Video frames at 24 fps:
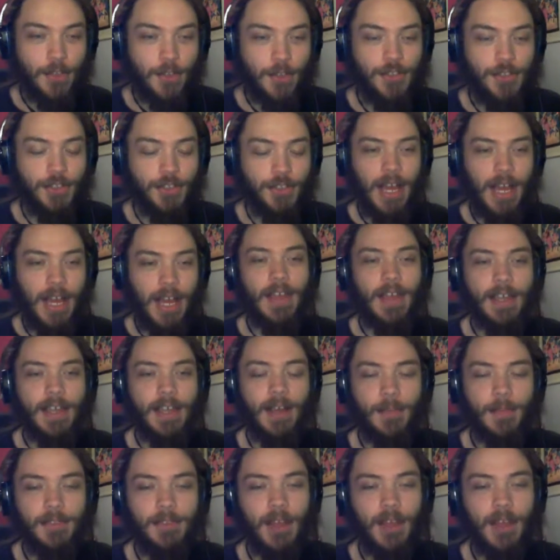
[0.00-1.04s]
There's a line
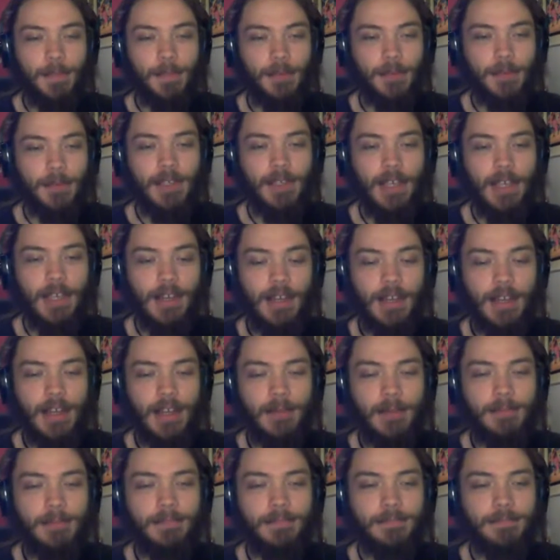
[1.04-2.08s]
that comes up in
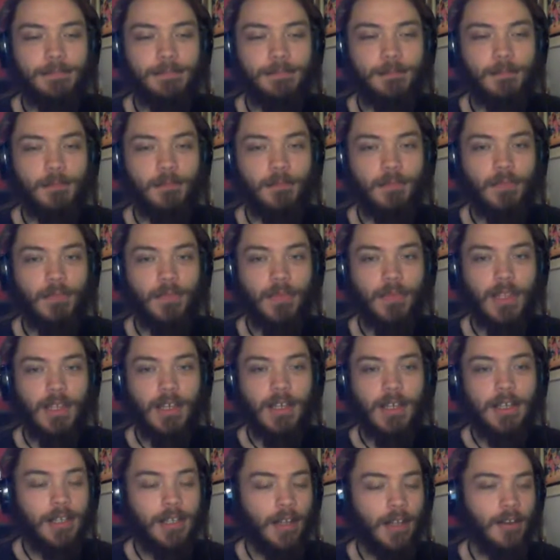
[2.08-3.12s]

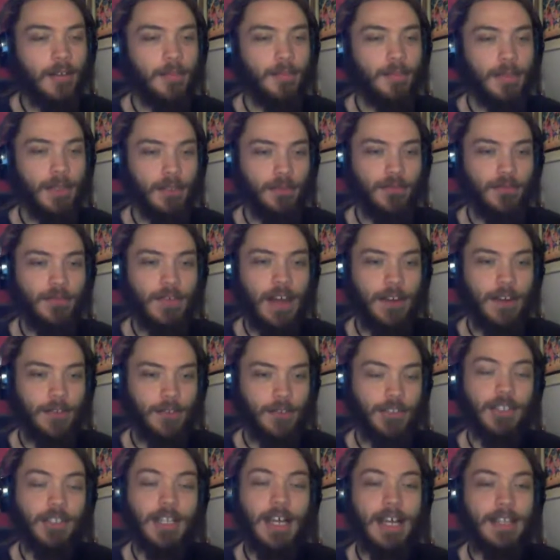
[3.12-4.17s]
Gundam Build
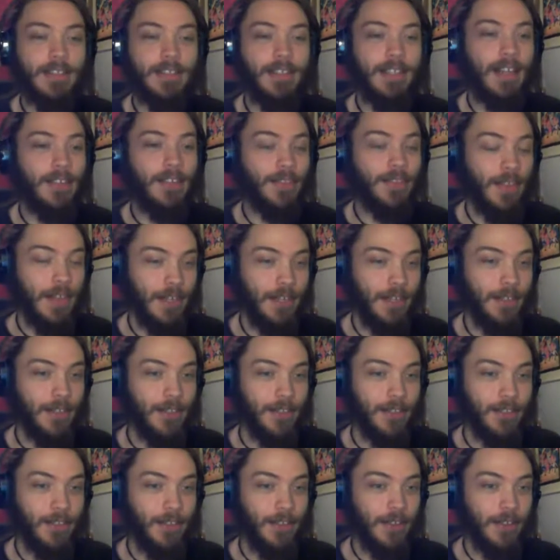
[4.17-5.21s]
Fighters a lot that I think
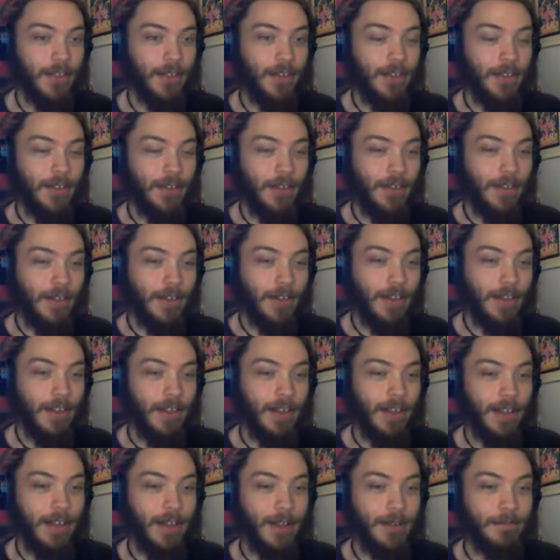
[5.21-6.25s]
is
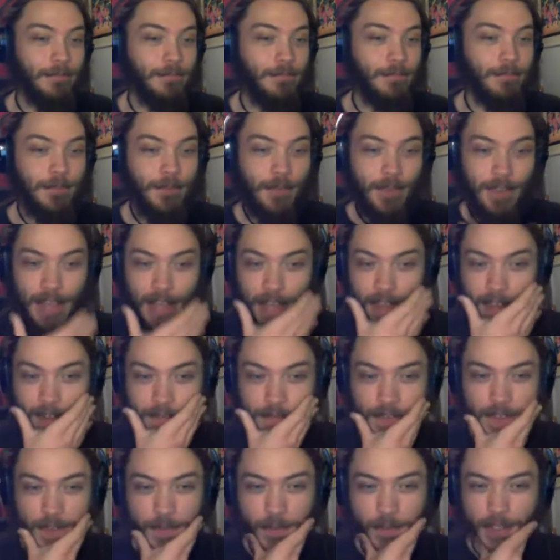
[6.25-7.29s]
kind
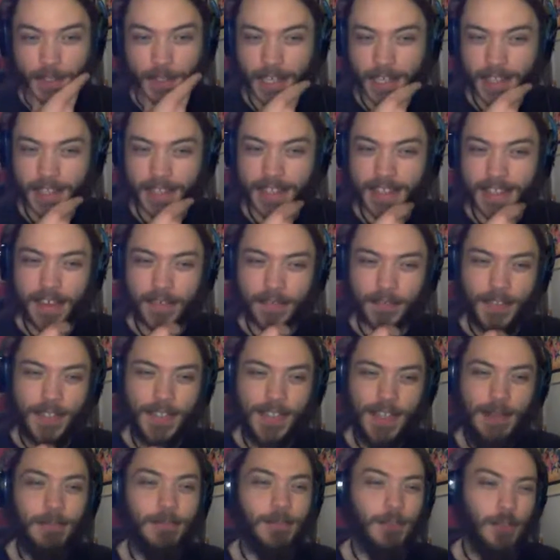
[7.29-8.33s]
of, well, it's definitely
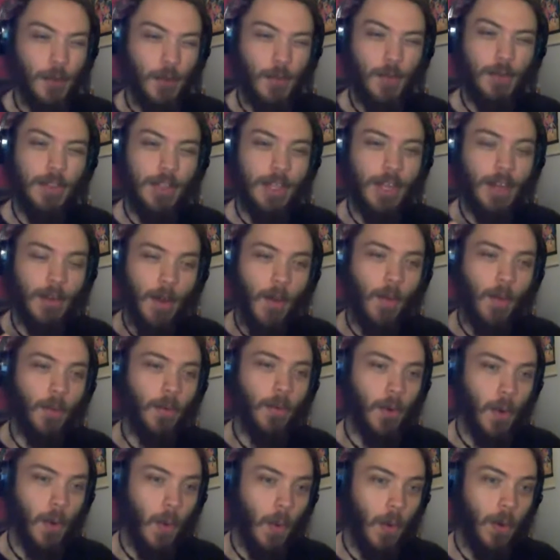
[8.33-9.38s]
them tooting their own
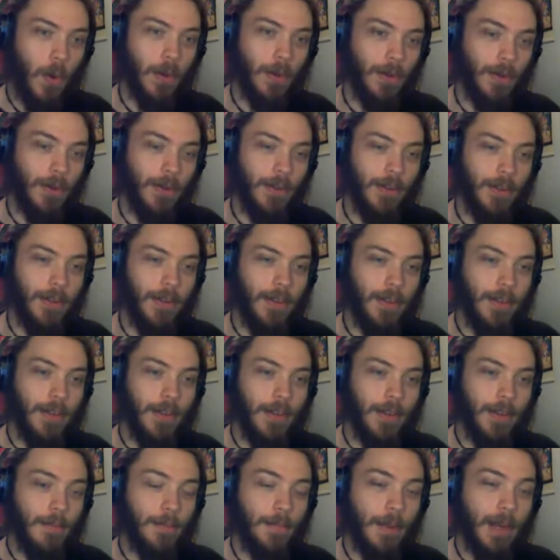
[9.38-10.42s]
horn,
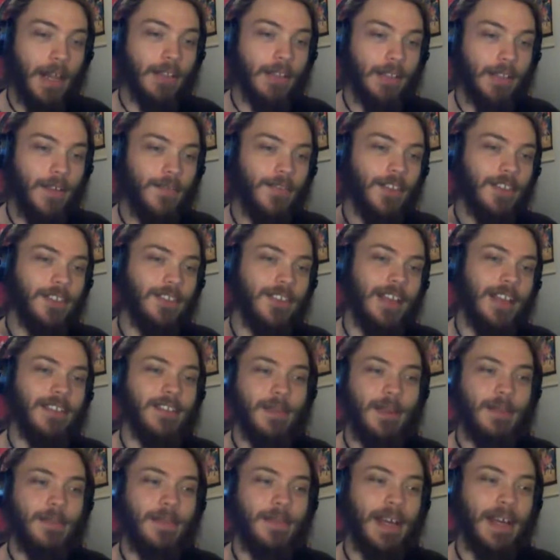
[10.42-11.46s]
but I love the
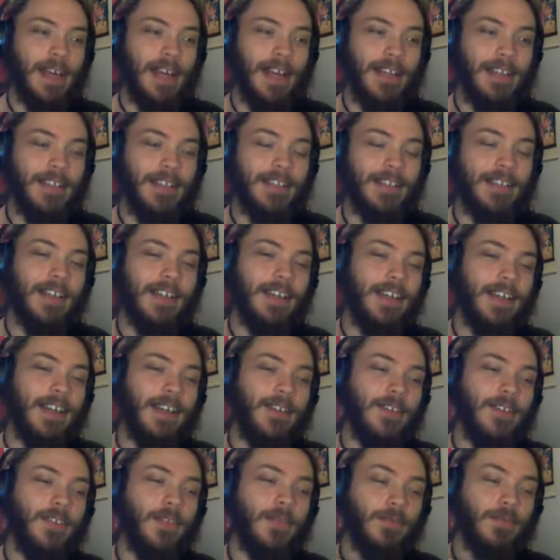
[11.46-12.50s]
sentiment behind it.
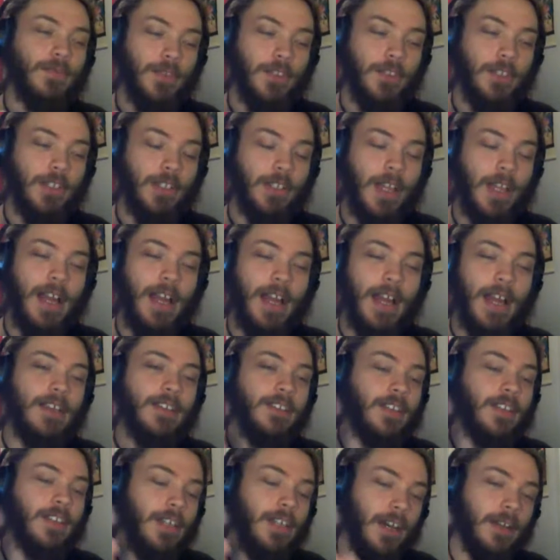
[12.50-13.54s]
The line is,
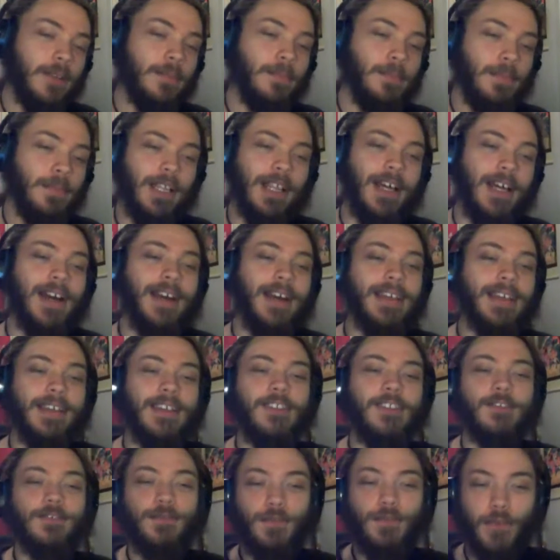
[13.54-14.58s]
Gunpla
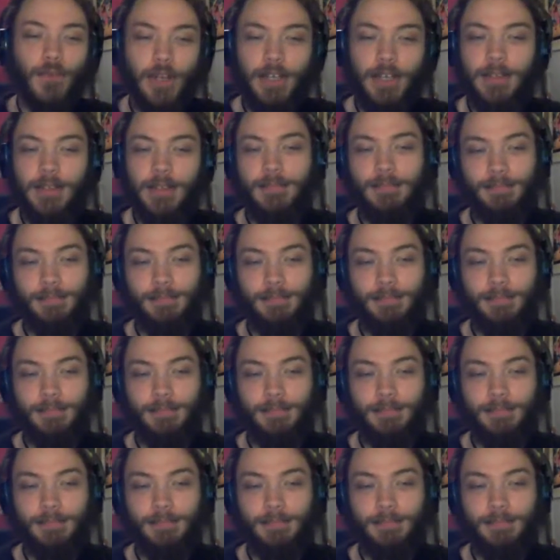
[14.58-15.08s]
is freedom.